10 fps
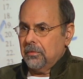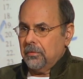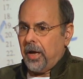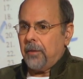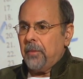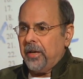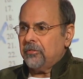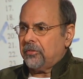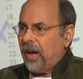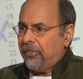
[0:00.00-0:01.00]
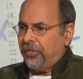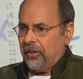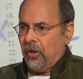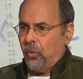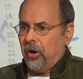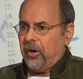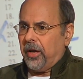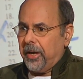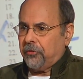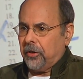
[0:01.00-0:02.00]
That means nothing, the word
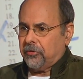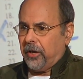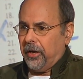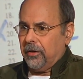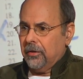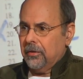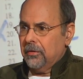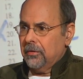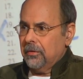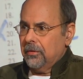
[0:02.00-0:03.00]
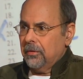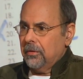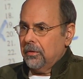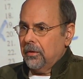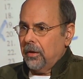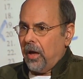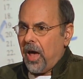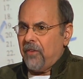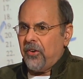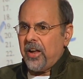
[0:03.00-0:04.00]
interested.
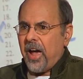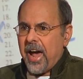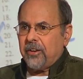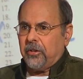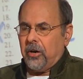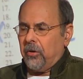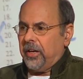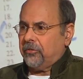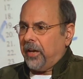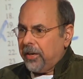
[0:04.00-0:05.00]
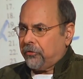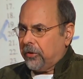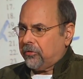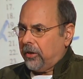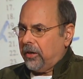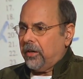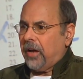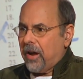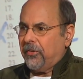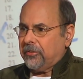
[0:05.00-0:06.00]
Every actor is interested in
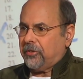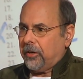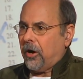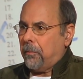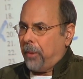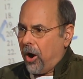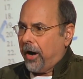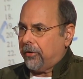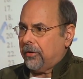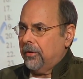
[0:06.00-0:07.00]
every single part.